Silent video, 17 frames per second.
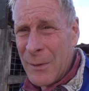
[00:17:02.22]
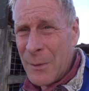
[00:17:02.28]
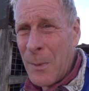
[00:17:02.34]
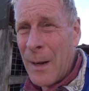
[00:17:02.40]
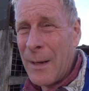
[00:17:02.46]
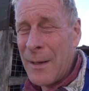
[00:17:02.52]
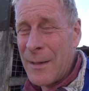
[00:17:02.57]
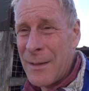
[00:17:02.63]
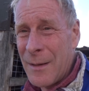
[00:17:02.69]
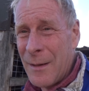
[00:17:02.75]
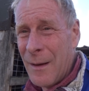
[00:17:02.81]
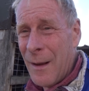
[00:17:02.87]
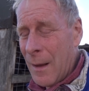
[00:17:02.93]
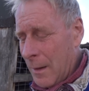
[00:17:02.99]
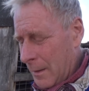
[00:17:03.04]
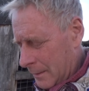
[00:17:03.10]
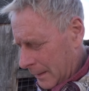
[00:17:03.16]
as well as
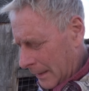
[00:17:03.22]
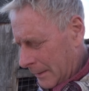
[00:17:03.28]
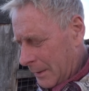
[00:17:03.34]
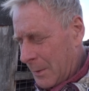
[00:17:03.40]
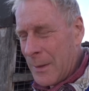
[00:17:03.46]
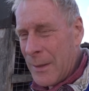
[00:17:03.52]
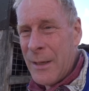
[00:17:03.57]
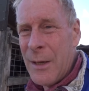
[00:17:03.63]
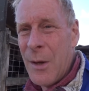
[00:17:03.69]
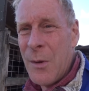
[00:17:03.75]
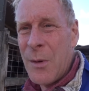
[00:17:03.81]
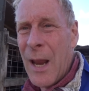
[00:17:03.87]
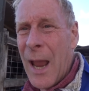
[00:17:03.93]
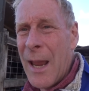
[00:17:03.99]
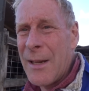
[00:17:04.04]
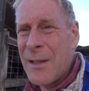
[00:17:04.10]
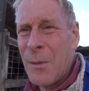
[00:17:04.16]
they do in the
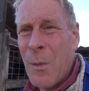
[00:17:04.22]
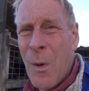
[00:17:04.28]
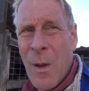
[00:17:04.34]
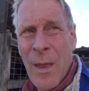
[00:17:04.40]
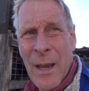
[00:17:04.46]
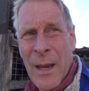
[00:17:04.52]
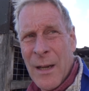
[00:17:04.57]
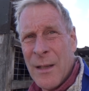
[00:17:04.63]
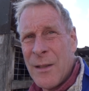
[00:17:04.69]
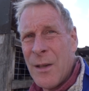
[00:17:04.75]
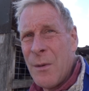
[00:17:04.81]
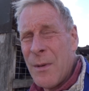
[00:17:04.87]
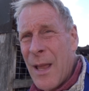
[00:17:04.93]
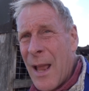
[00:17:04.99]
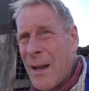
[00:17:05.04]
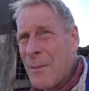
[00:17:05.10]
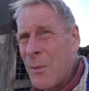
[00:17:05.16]
UK. So what are they going to do
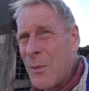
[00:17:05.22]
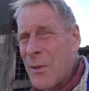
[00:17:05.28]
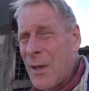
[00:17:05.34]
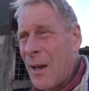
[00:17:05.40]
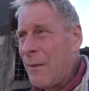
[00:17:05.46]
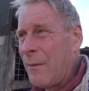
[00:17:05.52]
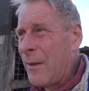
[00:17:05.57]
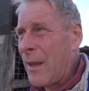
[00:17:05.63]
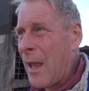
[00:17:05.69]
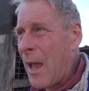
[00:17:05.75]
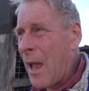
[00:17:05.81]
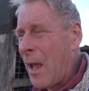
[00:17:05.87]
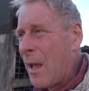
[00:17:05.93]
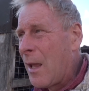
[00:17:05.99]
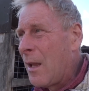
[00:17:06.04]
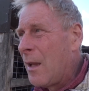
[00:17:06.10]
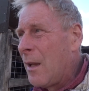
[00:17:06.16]
with animals over
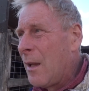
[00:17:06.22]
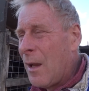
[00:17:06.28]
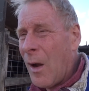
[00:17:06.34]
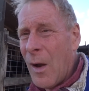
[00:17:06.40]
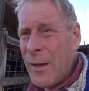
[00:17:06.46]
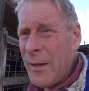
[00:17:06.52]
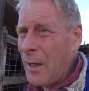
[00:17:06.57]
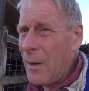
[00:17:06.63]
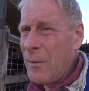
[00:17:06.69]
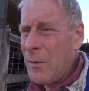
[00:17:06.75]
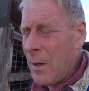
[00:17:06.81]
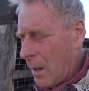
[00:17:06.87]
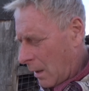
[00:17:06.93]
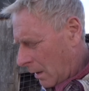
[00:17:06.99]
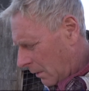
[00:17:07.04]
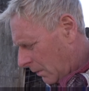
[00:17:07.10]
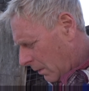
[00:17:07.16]
there? I don't
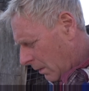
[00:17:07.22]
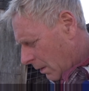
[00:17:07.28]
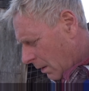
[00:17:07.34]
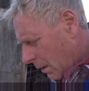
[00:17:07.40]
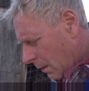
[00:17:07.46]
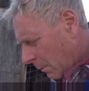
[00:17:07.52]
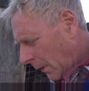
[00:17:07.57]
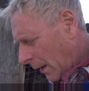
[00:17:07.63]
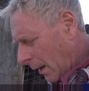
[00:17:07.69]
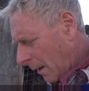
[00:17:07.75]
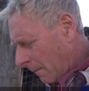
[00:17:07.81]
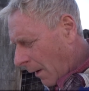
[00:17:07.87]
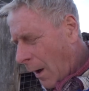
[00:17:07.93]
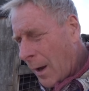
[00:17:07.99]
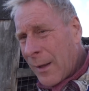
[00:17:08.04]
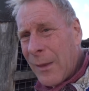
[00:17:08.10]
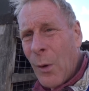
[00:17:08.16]
know. But
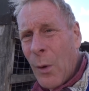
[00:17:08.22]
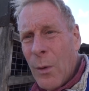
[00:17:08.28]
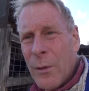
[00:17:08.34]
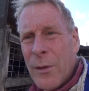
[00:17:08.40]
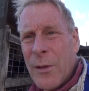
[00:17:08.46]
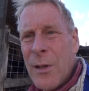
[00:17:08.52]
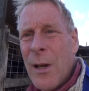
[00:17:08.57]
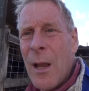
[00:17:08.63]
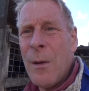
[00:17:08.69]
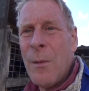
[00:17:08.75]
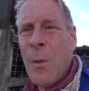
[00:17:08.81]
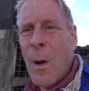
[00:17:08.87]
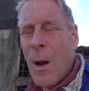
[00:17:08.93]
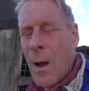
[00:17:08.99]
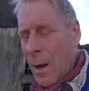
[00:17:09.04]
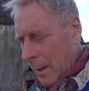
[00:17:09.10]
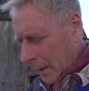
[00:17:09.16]
I thought, do you know
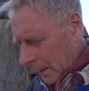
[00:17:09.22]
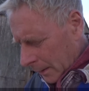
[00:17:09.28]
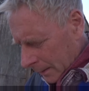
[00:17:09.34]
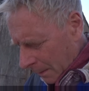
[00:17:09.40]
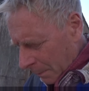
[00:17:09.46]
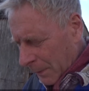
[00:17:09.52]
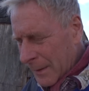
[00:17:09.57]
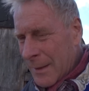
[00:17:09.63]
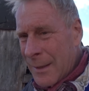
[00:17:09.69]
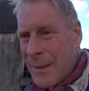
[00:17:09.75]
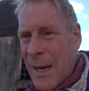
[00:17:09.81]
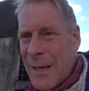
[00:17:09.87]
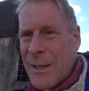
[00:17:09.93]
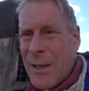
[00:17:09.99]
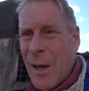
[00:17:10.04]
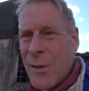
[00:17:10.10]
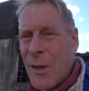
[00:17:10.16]
what? I'm going to nip into
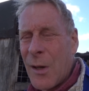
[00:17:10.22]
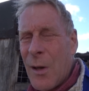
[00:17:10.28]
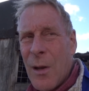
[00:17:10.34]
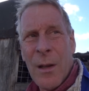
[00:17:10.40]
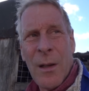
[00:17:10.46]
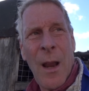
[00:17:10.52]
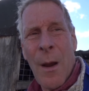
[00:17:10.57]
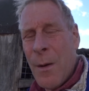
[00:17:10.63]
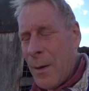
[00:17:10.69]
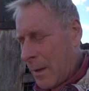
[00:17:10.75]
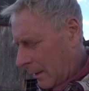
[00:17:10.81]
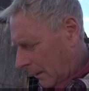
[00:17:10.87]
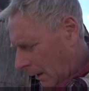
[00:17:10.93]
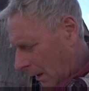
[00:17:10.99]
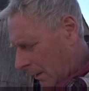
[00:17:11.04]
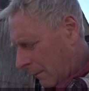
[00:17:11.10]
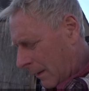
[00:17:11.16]
Tesco's. I got to
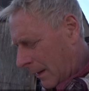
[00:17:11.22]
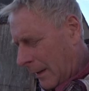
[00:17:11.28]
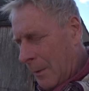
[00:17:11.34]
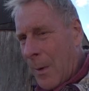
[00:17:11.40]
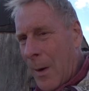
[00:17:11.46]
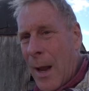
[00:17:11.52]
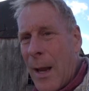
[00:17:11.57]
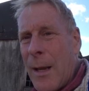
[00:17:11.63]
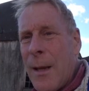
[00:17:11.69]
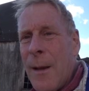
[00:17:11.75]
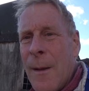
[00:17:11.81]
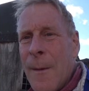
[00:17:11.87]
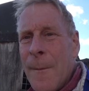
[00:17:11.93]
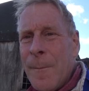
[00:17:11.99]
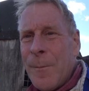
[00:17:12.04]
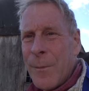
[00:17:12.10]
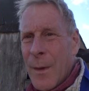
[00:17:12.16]
go there anyway.
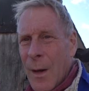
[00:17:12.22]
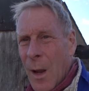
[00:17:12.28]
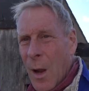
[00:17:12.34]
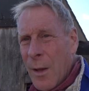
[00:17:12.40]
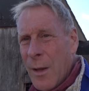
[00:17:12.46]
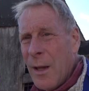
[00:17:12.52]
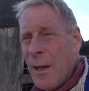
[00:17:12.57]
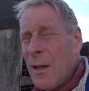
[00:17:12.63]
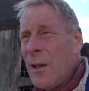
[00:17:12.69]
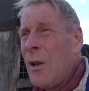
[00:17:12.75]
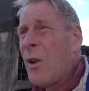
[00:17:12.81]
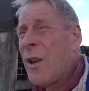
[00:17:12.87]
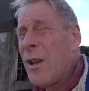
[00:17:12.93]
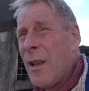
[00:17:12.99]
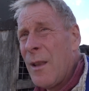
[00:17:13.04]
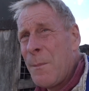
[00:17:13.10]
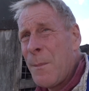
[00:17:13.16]
I'm going to
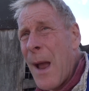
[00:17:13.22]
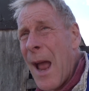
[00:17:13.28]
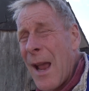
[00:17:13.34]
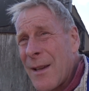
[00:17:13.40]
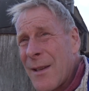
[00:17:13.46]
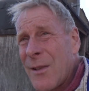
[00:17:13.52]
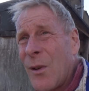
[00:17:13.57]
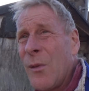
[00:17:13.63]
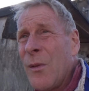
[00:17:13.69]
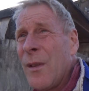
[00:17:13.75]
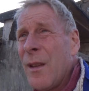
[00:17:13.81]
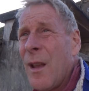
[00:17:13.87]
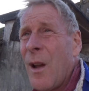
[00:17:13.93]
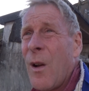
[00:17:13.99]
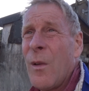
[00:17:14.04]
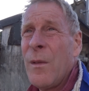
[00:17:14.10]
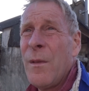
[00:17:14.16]
look at the packs on
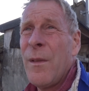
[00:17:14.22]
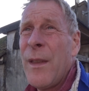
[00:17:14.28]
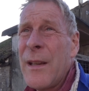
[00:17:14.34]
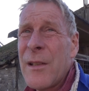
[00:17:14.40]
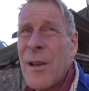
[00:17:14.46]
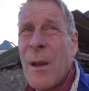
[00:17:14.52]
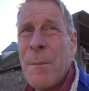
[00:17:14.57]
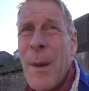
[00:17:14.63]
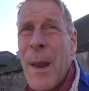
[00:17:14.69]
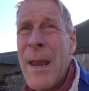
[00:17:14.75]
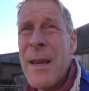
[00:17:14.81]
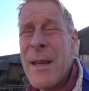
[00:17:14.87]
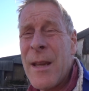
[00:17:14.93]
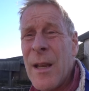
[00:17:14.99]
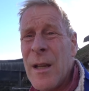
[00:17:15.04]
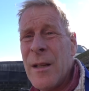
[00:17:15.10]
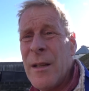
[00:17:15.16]
things like
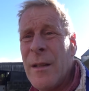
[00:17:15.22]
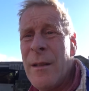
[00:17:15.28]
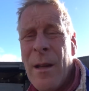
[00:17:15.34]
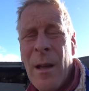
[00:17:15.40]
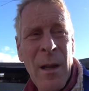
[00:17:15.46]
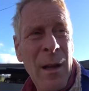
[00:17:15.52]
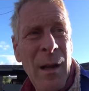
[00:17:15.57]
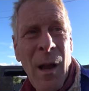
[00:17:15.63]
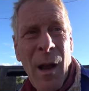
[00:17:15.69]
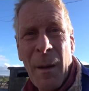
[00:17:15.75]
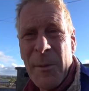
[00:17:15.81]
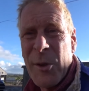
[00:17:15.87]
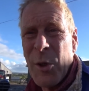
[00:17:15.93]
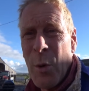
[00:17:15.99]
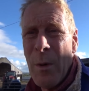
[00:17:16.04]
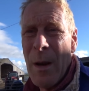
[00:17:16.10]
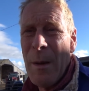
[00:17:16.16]
bacon, and I'm
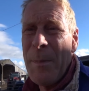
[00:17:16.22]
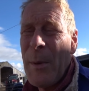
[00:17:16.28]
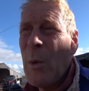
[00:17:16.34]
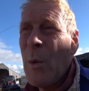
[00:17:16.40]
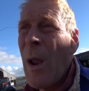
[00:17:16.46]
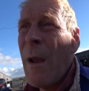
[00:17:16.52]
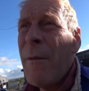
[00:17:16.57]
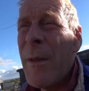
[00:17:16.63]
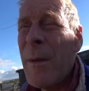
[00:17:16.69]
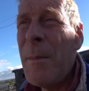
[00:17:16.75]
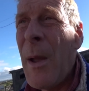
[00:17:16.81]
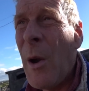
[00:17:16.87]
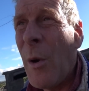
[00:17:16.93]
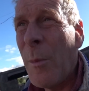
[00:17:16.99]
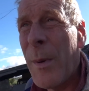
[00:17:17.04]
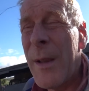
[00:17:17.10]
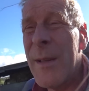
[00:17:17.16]
sure it'll be all over the
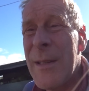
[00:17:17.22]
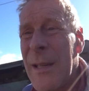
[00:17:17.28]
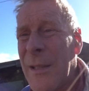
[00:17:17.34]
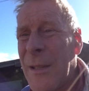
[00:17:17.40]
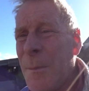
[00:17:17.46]
milk because it's